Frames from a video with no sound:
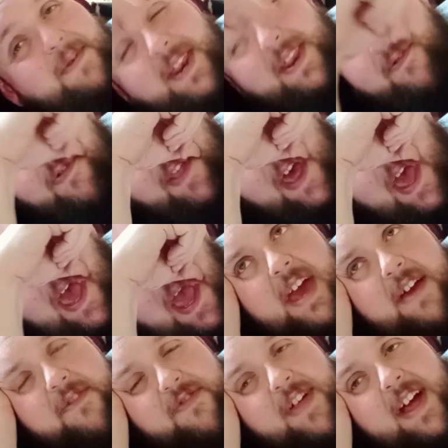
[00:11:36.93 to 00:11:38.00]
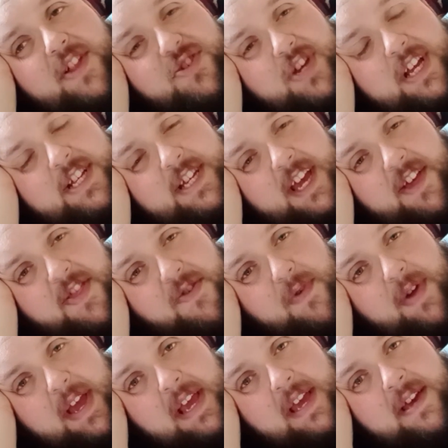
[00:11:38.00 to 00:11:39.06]
And if their
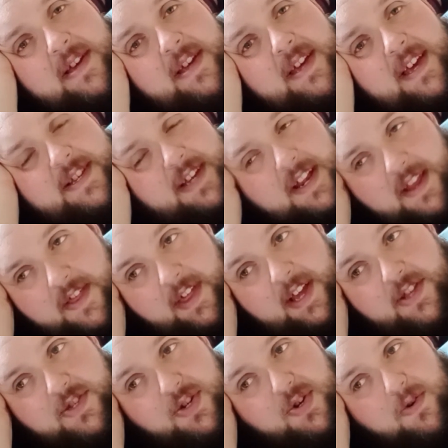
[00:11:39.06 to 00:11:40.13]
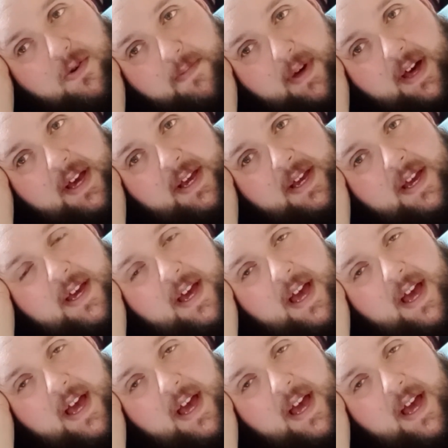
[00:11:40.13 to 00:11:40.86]
GT3 is anything to go by,